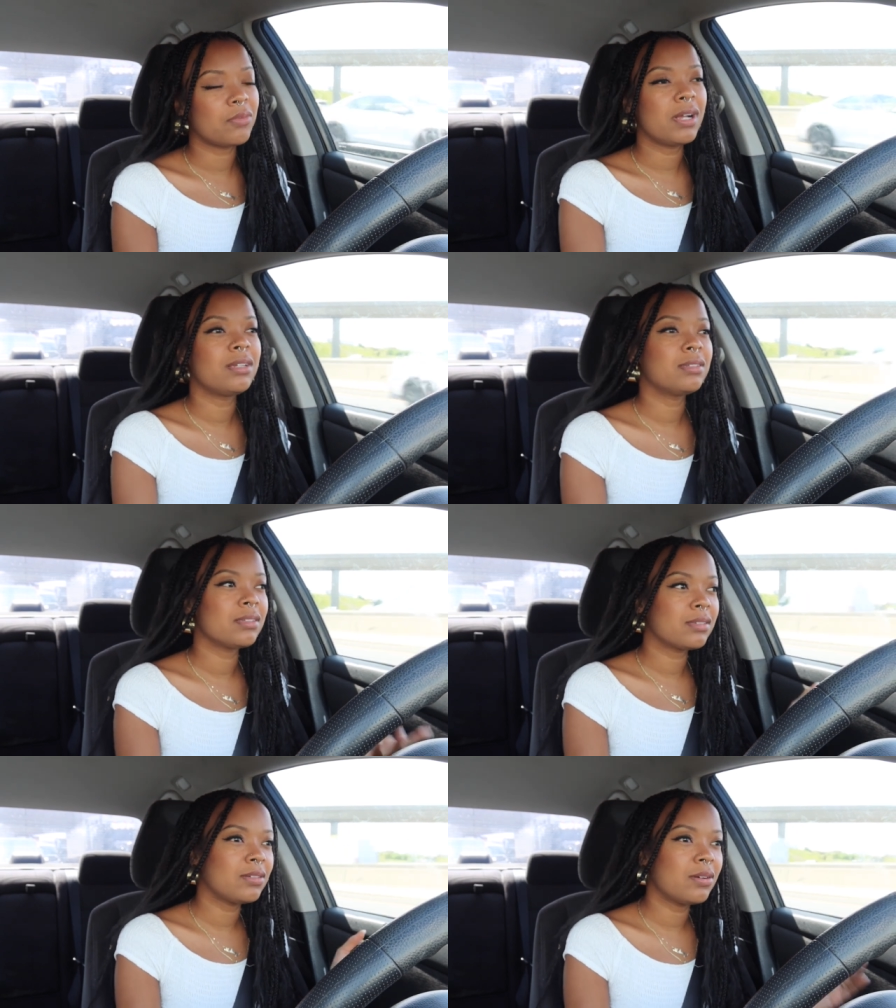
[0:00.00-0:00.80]

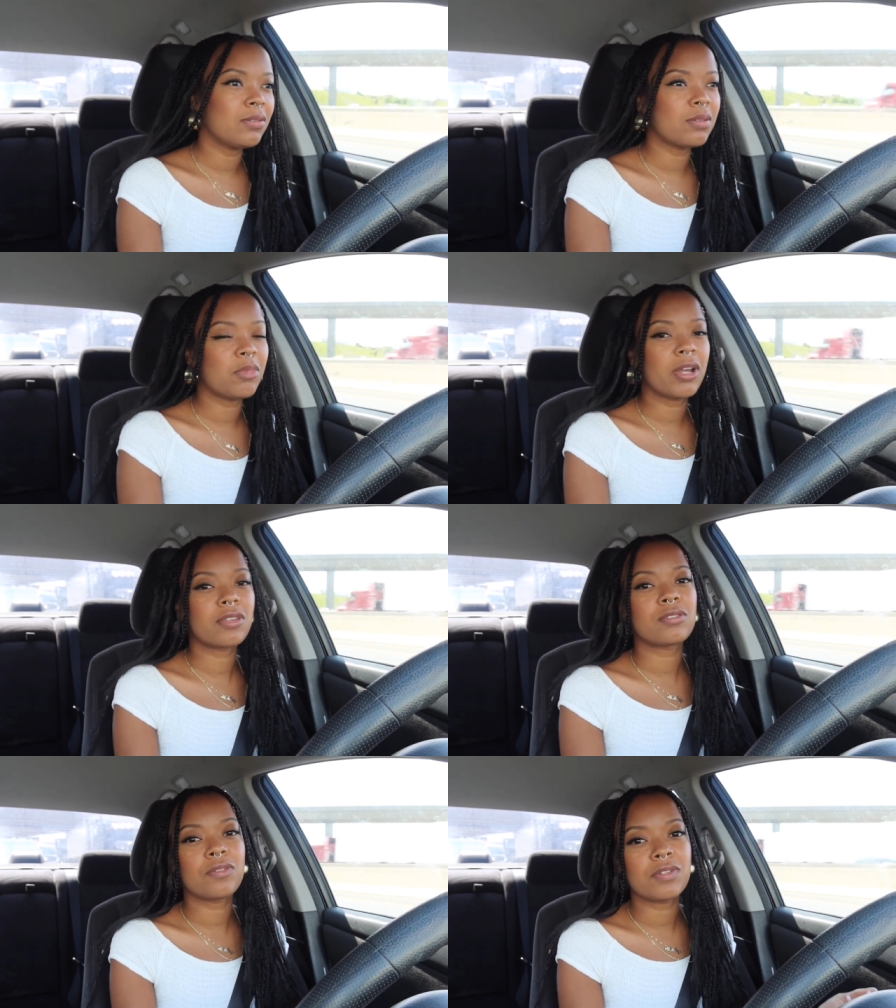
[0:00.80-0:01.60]
well, you know, the
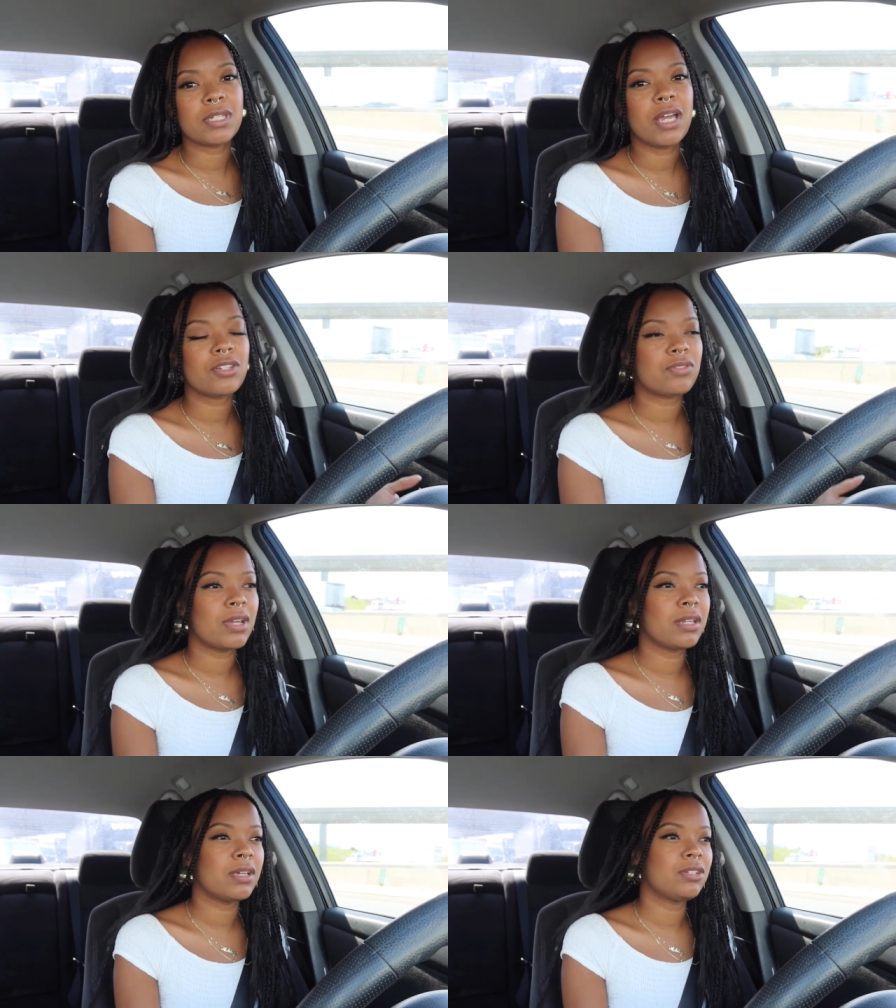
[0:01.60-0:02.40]
market's
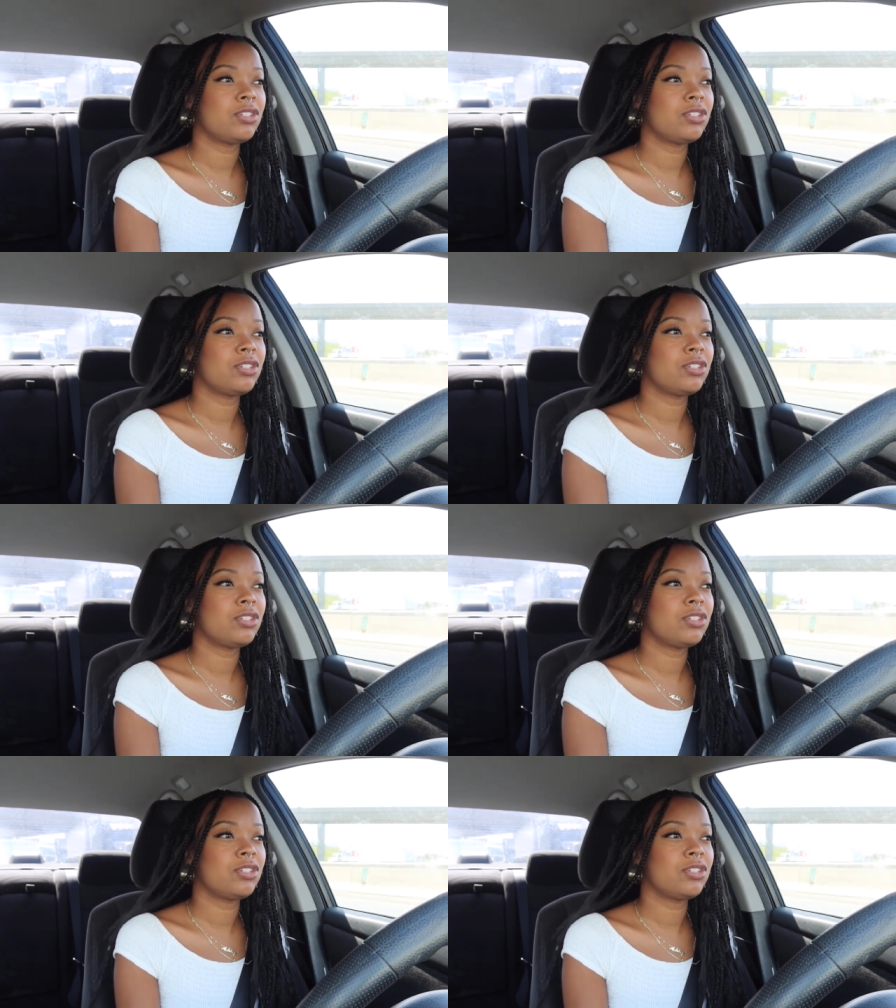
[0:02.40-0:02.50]
oversaturated.